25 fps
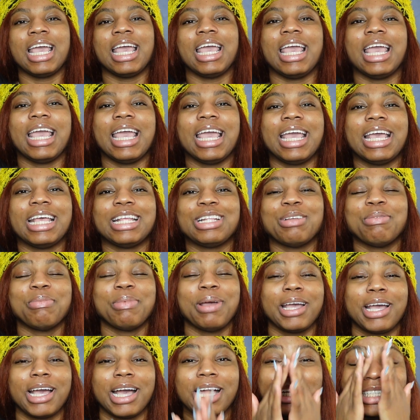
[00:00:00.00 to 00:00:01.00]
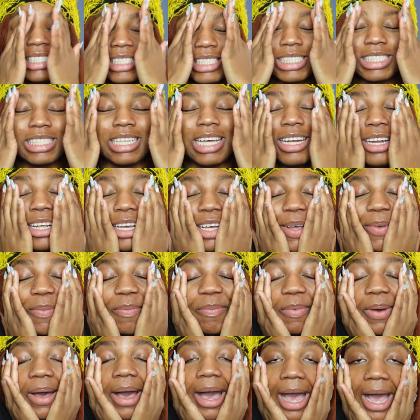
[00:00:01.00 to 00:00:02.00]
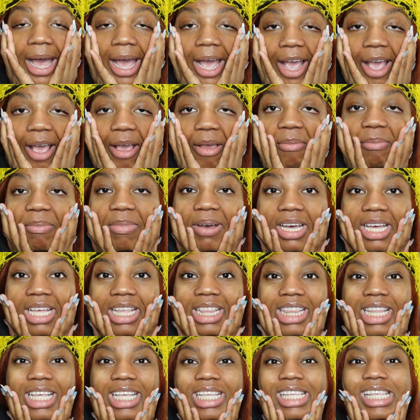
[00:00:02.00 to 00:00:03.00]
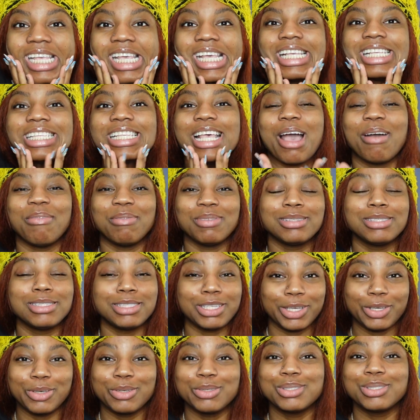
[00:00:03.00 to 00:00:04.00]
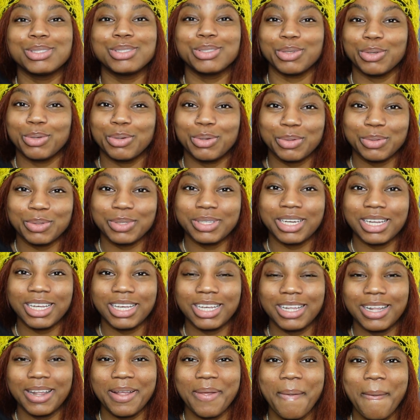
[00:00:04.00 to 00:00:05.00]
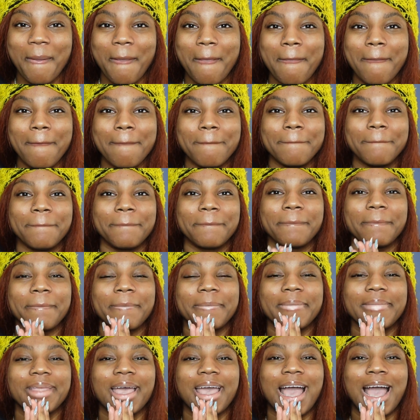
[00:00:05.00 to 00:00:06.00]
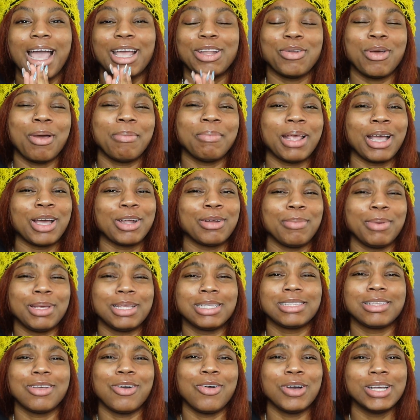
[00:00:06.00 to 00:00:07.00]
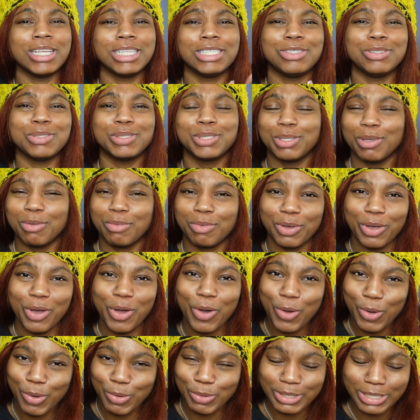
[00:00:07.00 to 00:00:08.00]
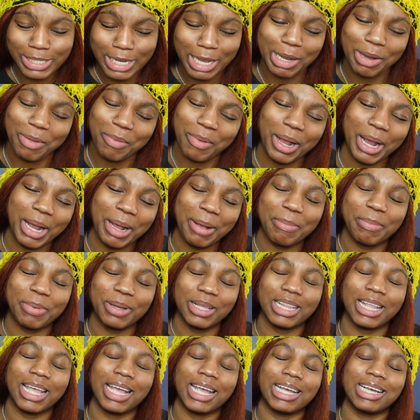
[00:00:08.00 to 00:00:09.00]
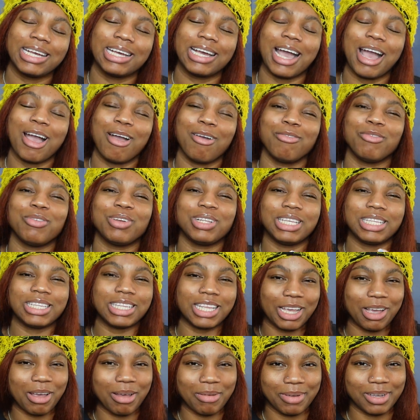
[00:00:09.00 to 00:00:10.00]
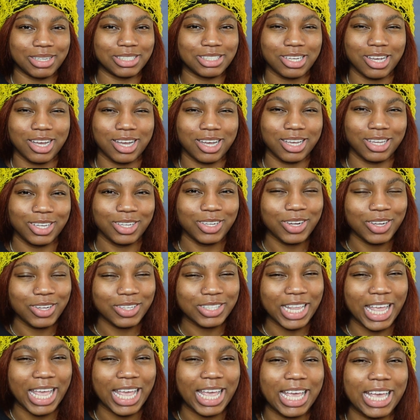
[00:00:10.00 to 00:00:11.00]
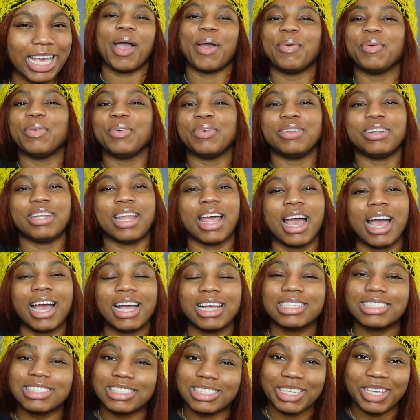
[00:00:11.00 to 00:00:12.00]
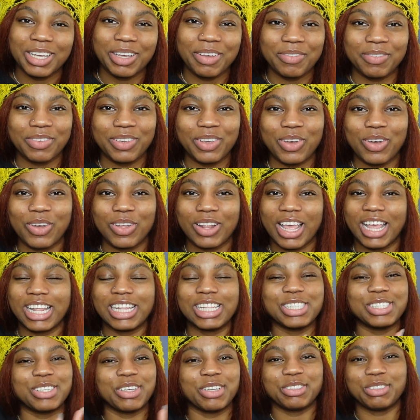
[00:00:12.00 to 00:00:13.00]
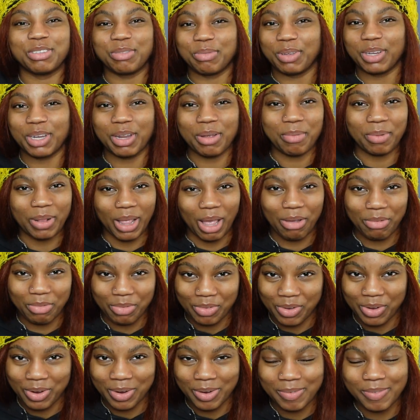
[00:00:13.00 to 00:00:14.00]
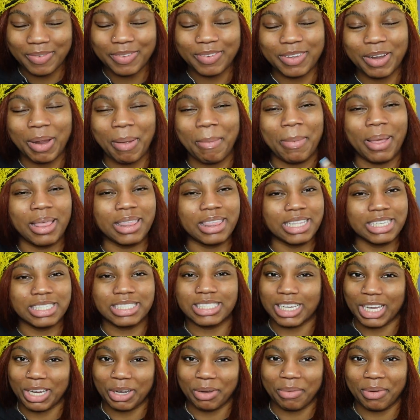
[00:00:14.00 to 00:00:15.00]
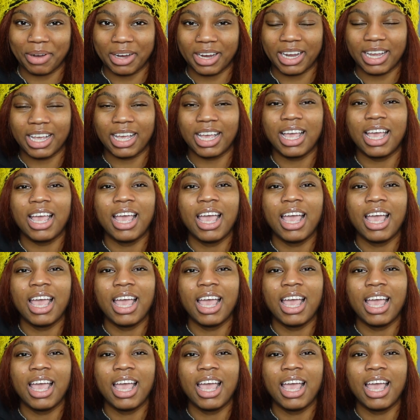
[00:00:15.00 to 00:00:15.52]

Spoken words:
And oh my gosh, this is not a goodbye, but this is I'm gonna see you soon. I know I'm not gonna be on YouTube for a whole January, but like I'm really thinking about y'all, you know. Like, I will not be on any social media platform for the month of January.